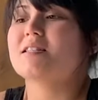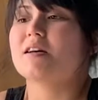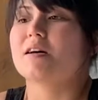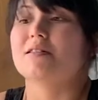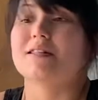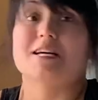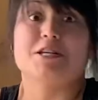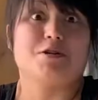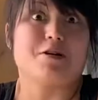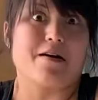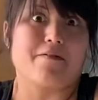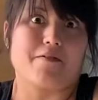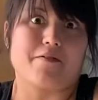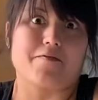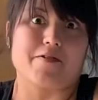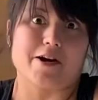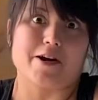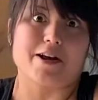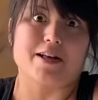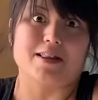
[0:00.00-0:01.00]
unless you have a
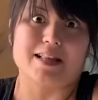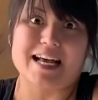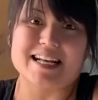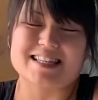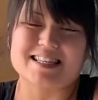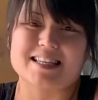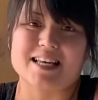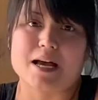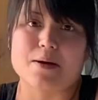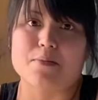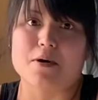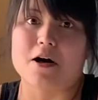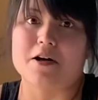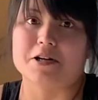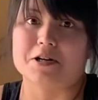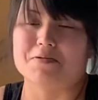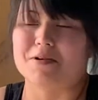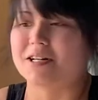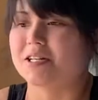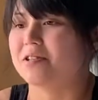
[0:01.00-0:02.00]
very light slam ball and
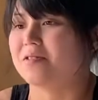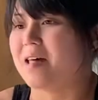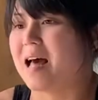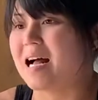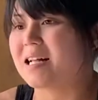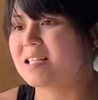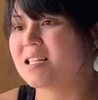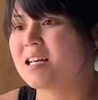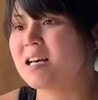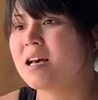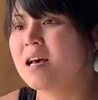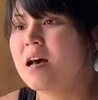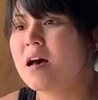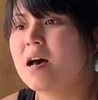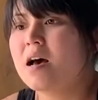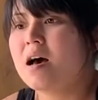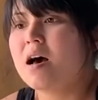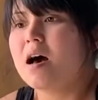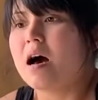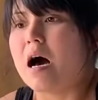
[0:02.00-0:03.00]
you want to do that.
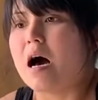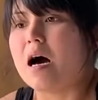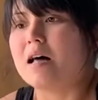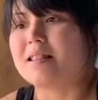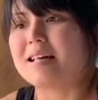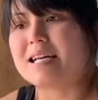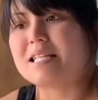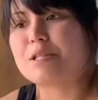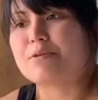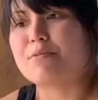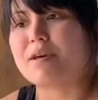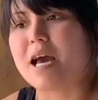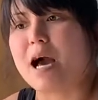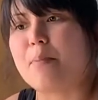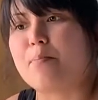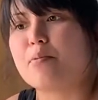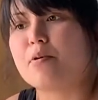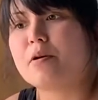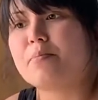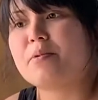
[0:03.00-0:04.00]
Lastly, we
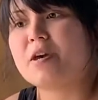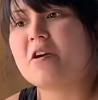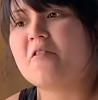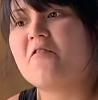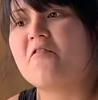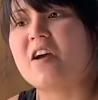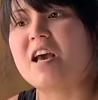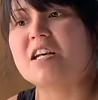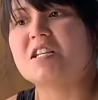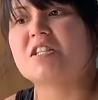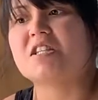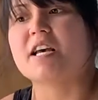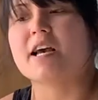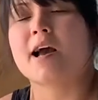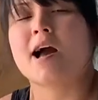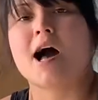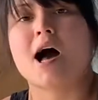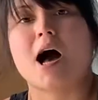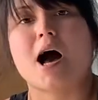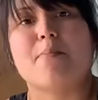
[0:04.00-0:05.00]
got burpee facing
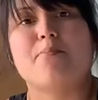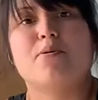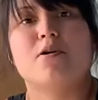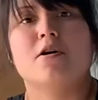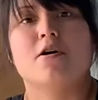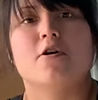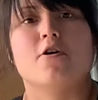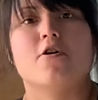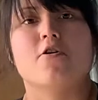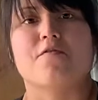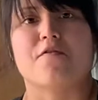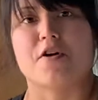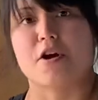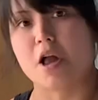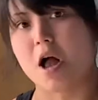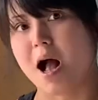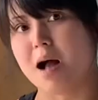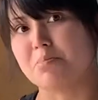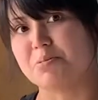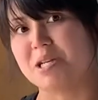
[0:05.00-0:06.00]
hop over an
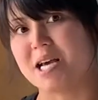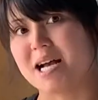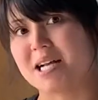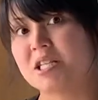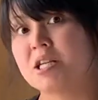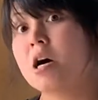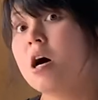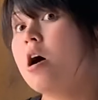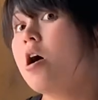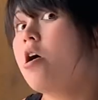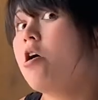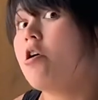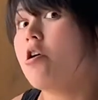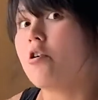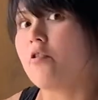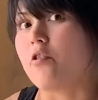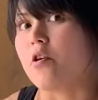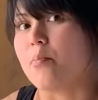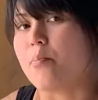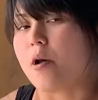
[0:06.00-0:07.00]
object,
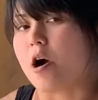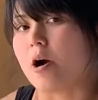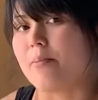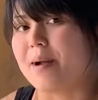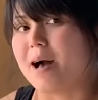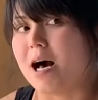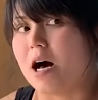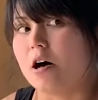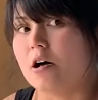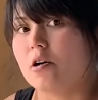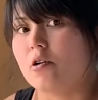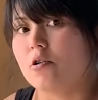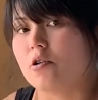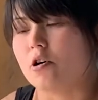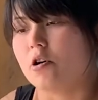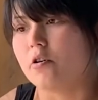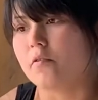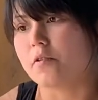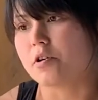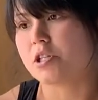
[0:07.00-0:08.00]
over a barbell, or
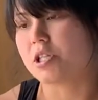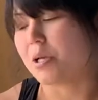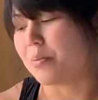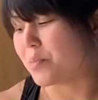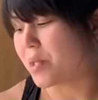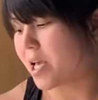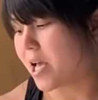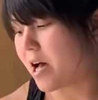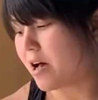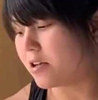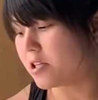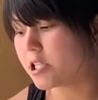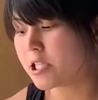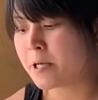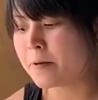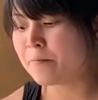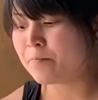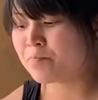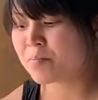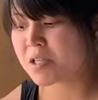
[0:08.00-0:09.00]
over something else.
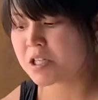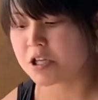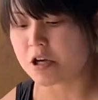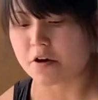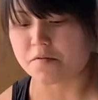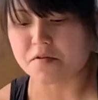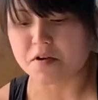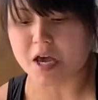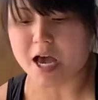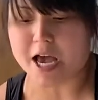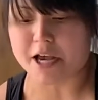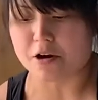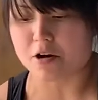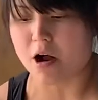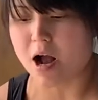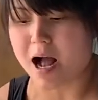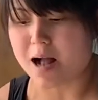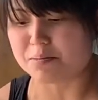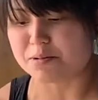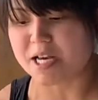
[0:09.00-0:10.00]
So if you got your
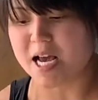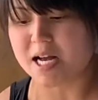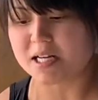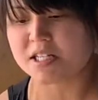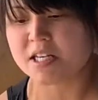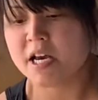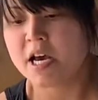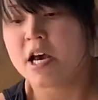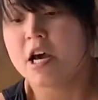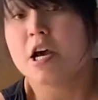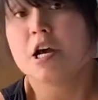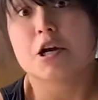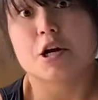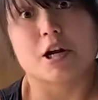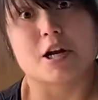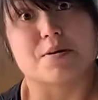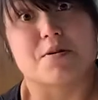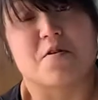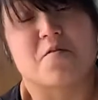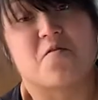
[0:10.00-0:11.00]
object, you're
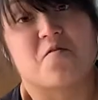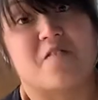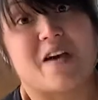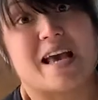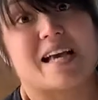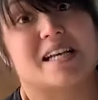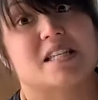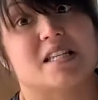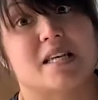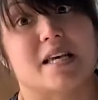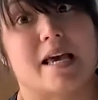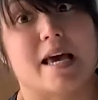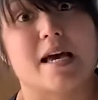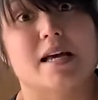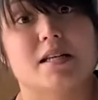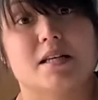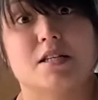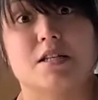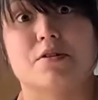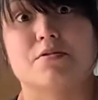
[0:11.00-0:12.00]
going to be facing
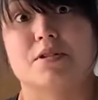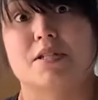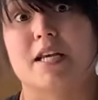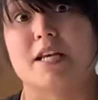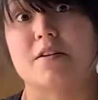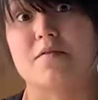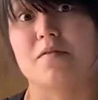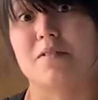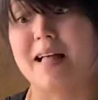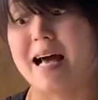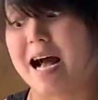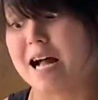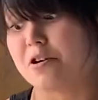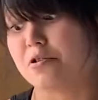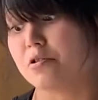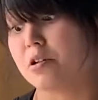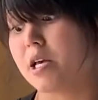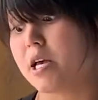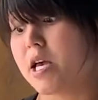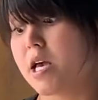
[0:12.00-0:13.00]
it. So instead of
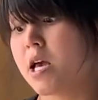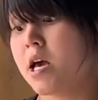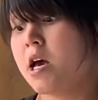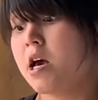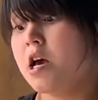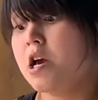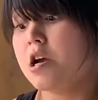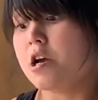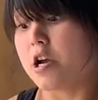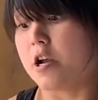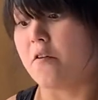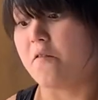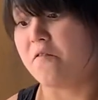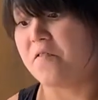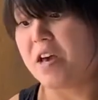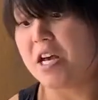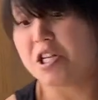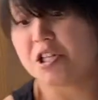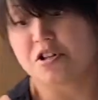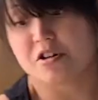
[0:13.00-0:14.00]
laterally, you're going to
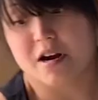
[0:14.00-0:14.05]
face your